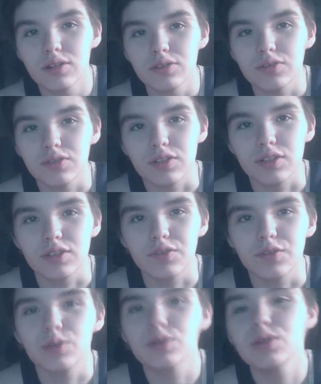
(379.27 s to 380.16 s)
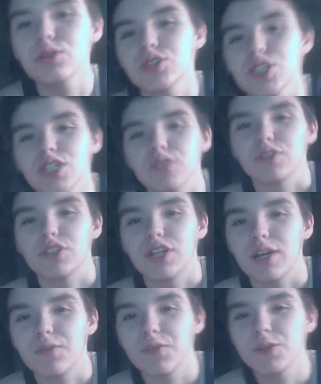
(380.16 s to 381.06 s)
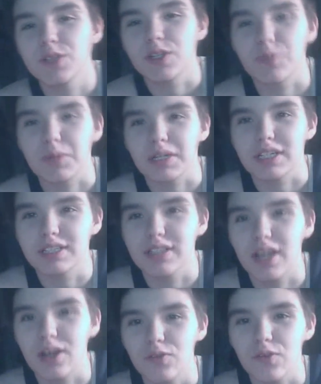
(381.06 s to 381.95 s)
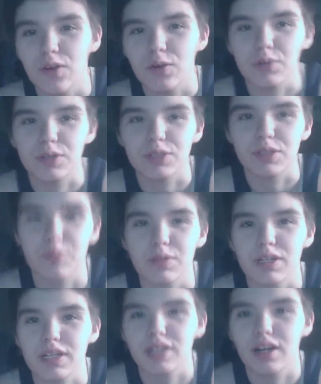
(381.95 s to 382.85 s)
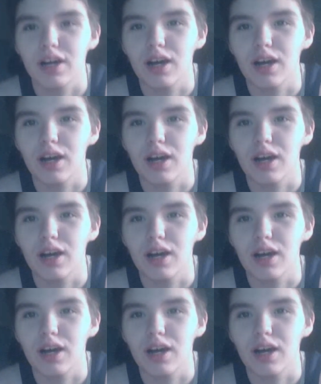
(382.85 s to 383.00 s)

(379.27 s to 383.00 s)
for if you use Trevor Chat, if you're using like a cell phone or something.